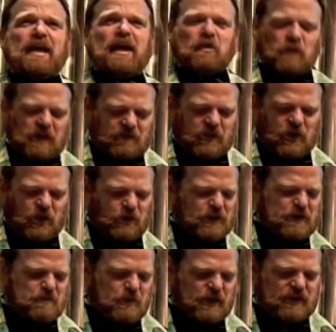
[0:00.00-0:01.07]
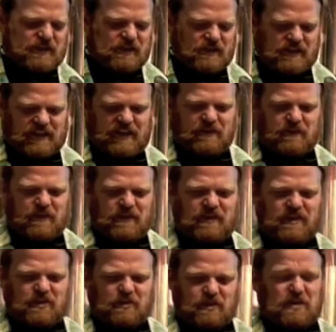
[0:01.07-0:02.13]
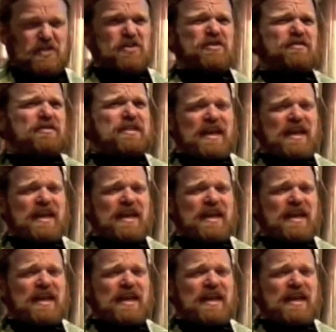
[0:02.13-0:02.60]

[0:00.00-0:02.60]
In one of the holy books, there's even the traditional